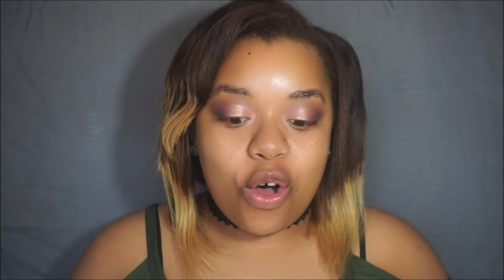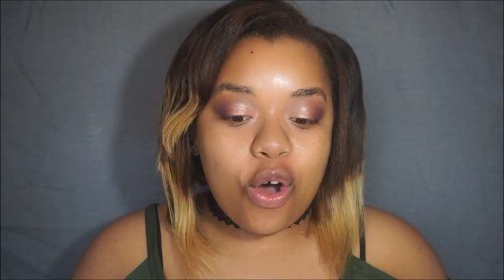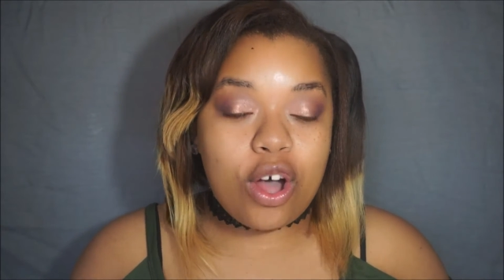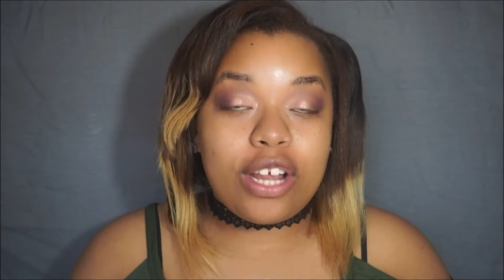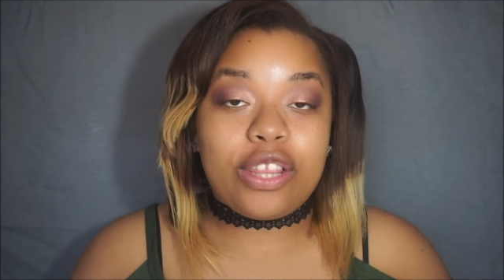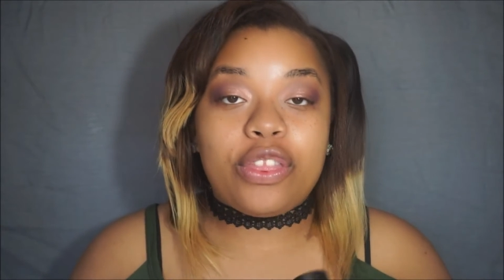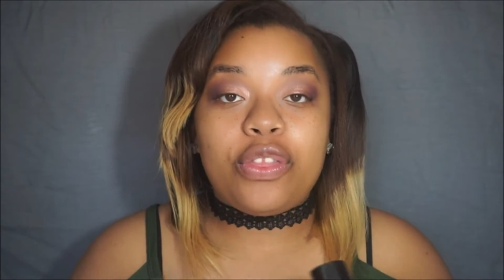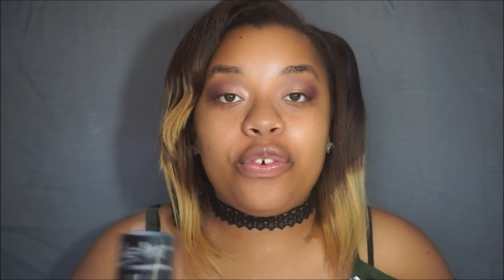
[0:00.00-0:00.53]

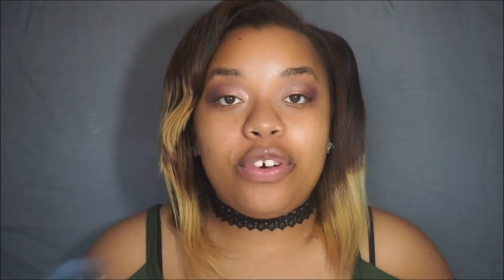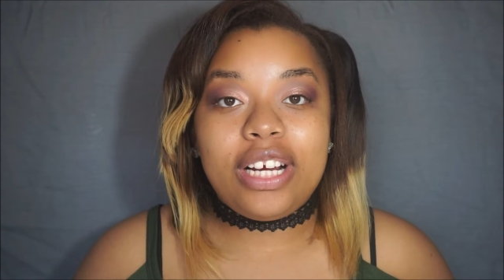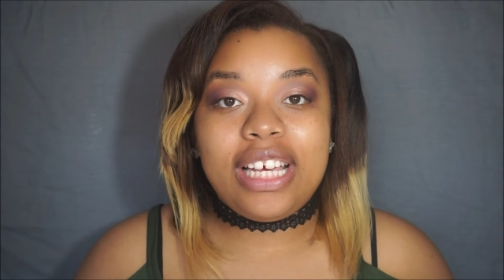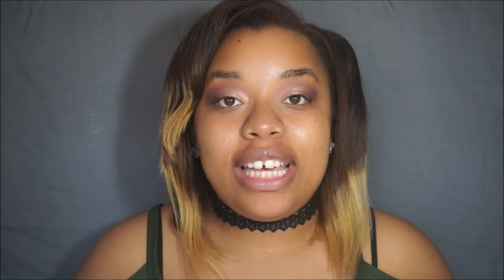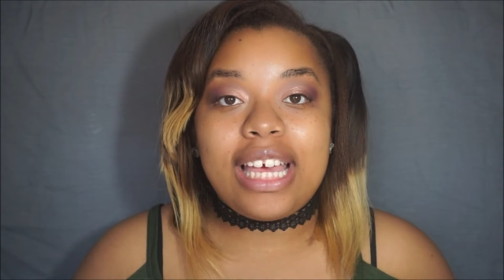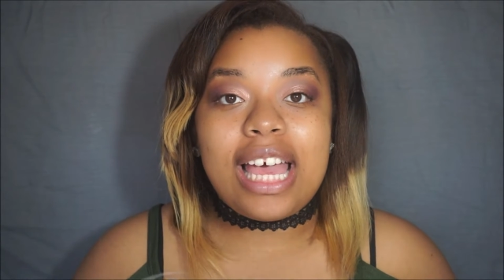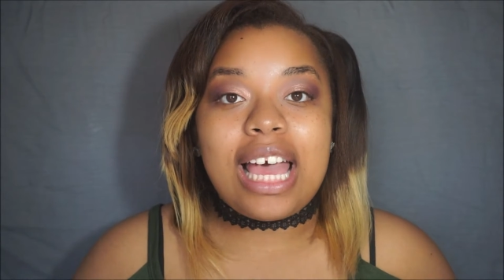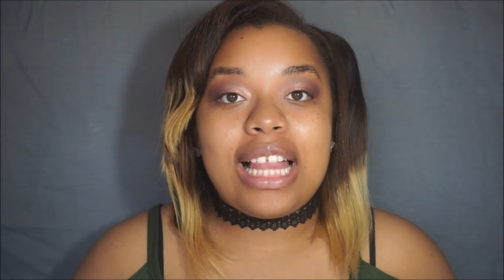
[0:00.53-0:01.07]
on
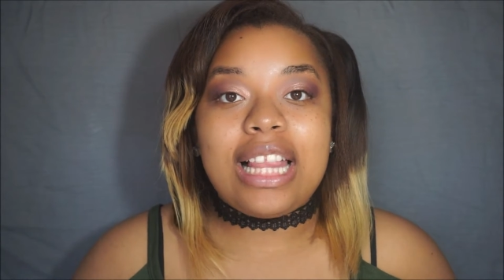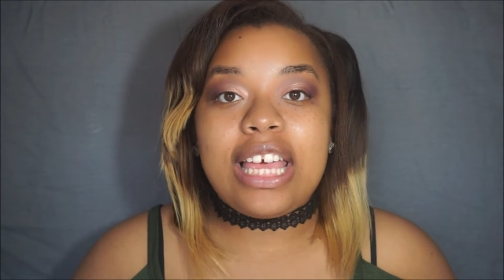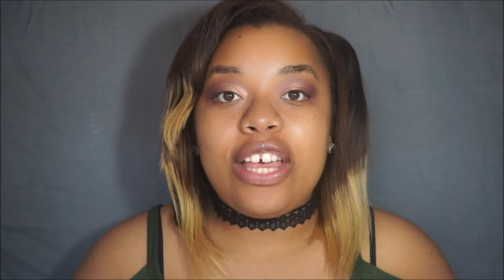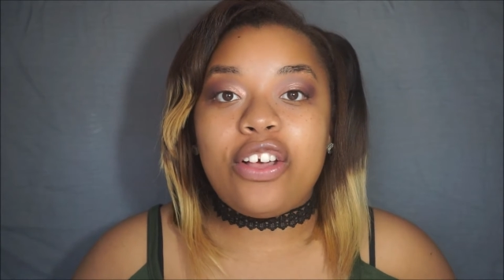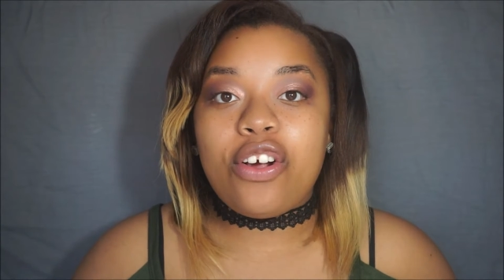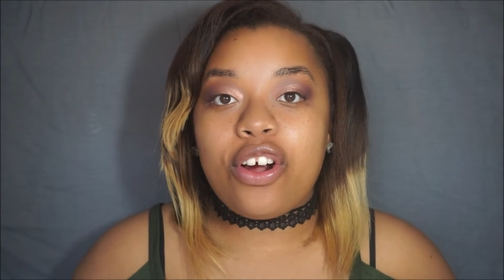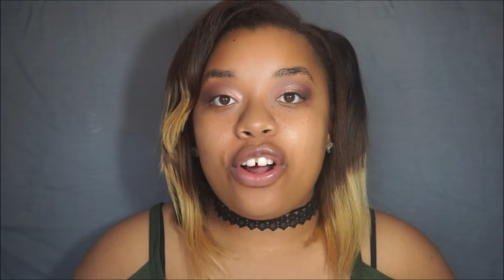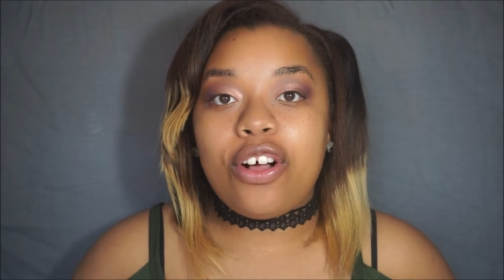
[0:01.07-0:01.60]
3 LA
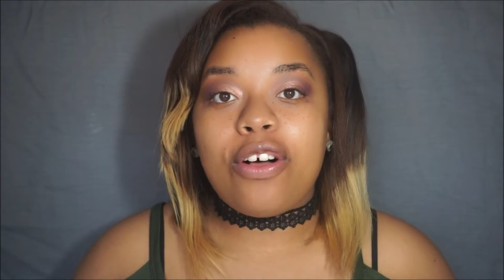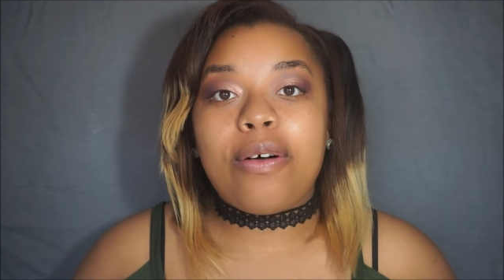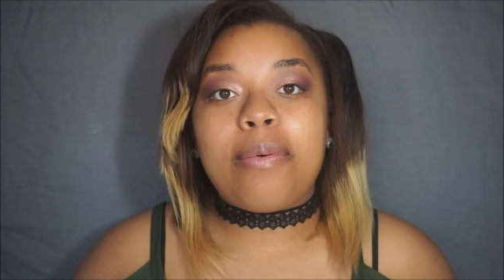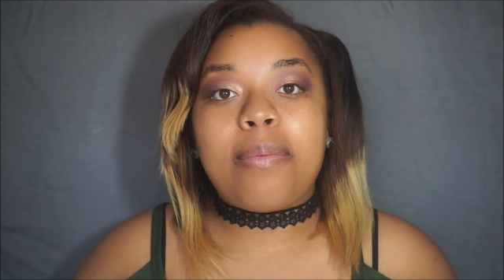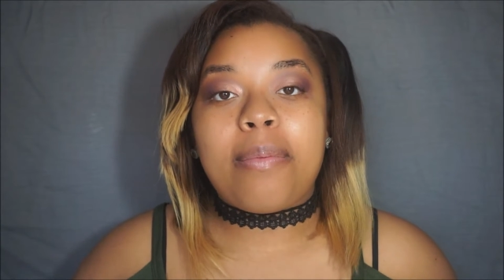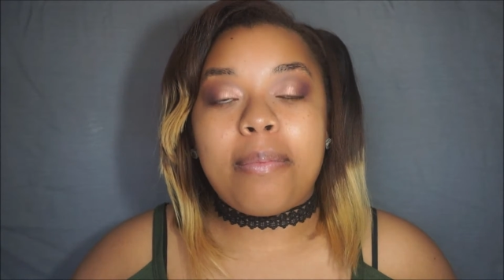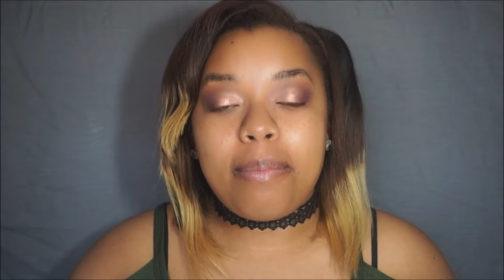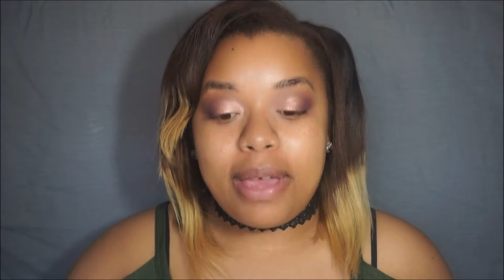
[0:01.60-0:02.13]

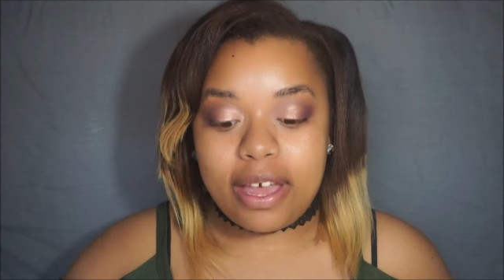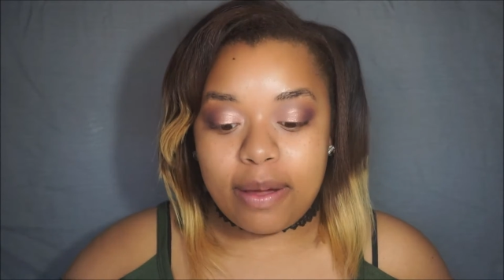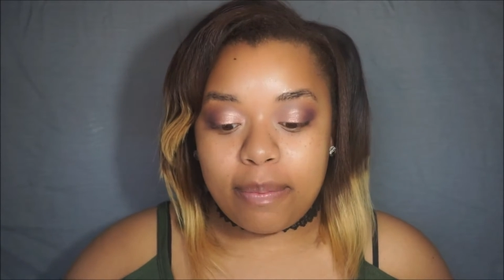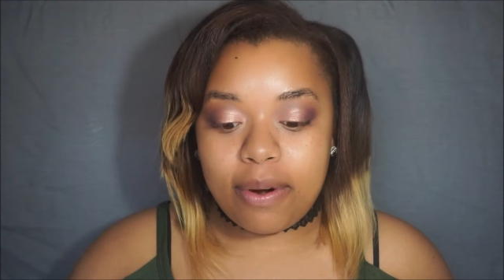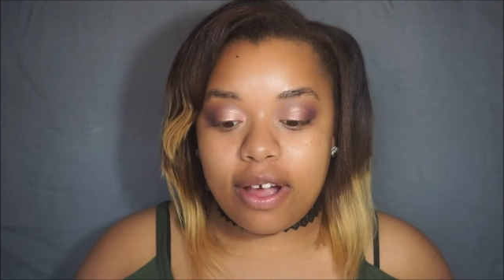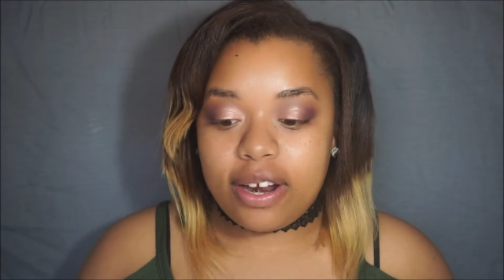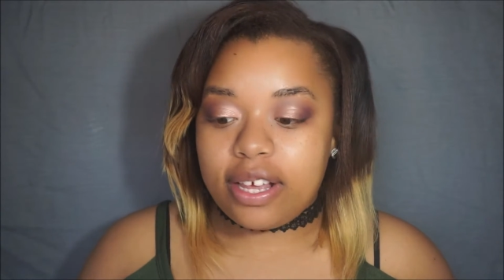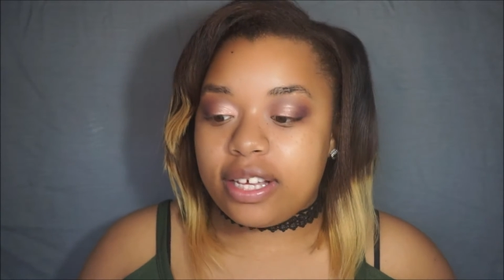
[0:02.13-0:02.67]
Girl makeup
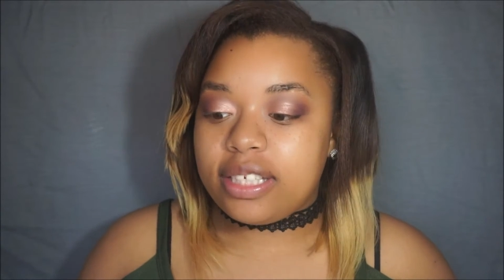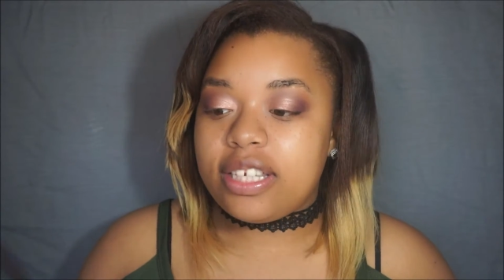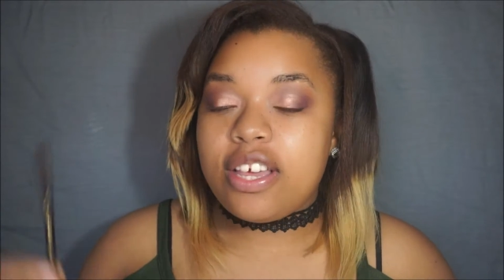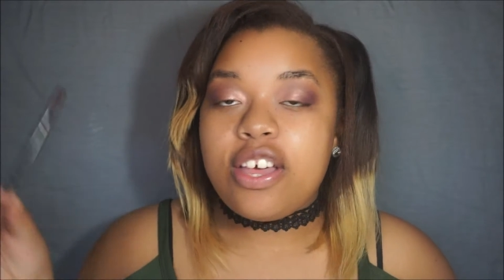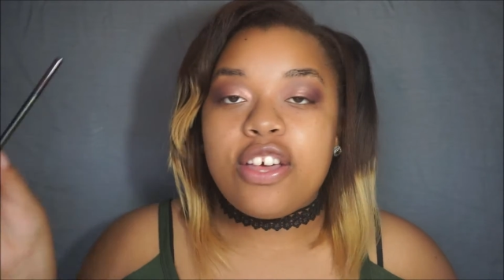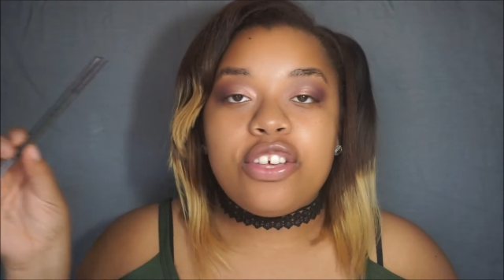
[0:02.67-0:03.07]
products.